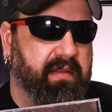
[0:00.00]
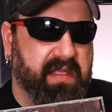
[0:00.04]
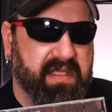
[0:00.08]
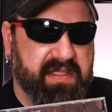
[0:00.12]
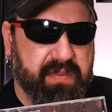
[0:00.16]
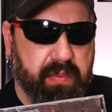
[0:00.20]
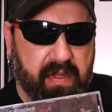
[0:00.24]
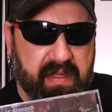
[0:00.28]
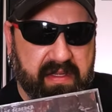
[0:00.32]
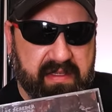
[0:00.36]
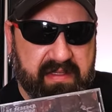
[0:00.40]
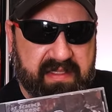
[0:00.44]

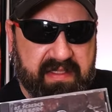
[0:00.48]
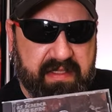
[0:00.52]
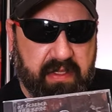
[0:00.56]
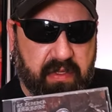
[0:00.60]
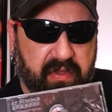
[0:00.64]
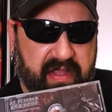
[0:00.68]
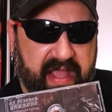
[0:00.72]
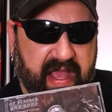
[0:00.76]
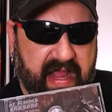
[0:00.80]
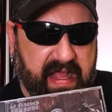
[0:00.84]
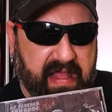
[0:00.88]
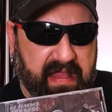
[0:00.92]
This one
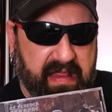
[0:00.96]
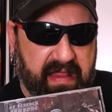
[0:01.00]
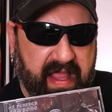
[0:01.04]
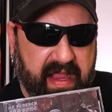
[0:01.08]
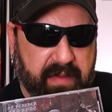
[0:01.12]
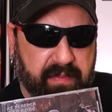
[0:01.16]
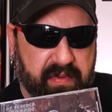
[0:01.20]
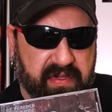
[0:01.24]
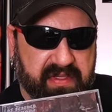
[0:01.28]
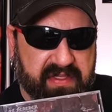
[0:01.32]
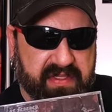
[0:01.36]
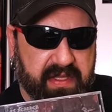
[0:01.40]
still kind of
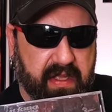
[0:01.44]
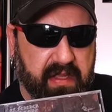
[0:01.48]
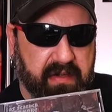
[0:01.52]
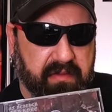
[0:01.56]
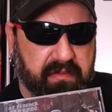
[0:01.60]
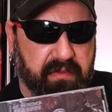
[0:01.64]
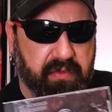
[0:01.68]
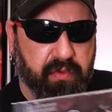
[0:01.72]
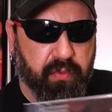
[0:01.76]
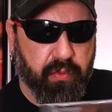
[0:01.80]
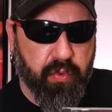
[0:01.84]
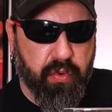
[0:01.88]
labors
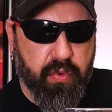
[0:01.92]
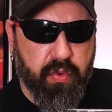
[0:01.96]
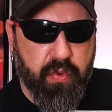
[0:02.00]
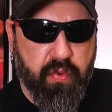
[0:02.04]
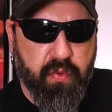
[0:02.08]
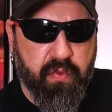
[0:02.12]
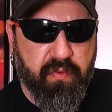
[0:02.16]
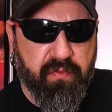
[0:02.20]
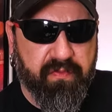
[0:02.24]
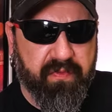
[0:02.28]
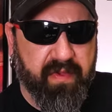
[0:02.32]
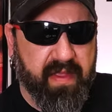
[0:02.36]
on
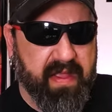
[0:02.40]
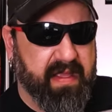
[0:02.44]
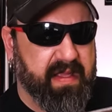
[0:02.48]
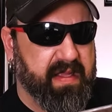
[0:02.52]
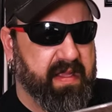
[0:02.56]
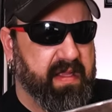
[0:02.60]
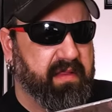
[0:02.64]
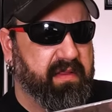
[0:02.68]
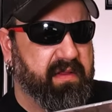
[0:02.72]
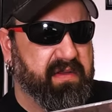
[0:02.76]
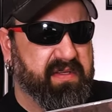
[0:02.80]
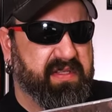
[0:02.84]
groove
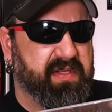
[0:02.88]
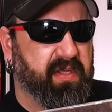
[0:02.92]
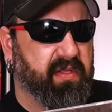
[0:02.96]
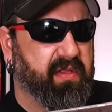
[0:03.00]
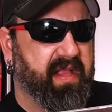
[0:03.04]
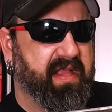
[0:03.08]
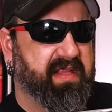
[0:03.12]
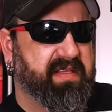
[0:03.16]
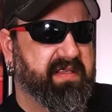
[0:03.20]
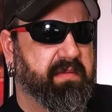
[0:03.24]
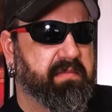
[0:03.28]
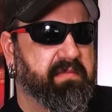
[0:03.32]
there's still
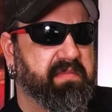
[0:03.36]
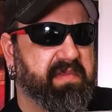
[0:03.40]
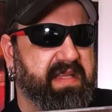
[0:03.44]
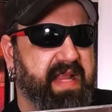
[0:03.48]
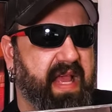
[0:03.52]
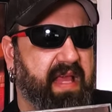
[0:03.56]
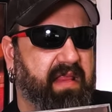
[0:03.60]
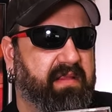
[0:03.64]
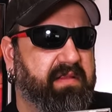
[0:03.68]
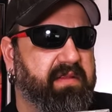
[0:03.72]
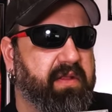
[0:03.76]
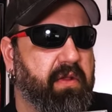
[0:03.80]
like some
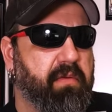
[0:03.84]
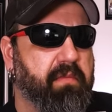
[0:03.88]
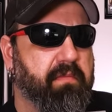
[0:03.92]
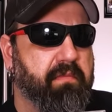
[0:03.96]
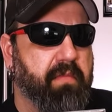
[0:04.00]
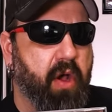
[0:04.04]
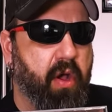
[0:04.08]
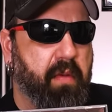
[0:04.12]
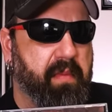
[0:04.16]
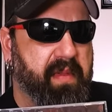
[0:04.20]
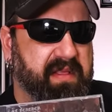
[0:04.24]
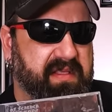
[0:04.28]
Death Doom
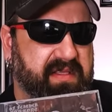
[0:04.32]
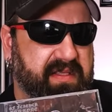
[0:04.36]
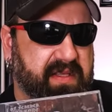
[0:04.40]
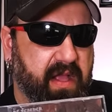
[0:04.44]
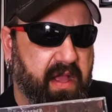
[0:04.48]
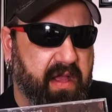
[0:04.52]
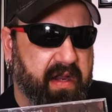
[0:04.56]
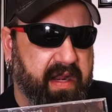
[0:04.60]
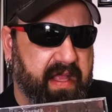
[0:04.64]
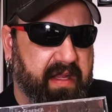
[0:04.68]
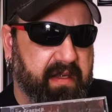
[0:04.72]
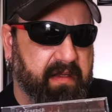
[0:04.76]
moments
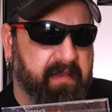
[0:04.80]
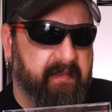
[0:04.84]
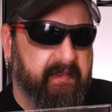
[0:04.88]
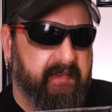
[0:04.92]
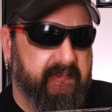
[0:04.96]
on it.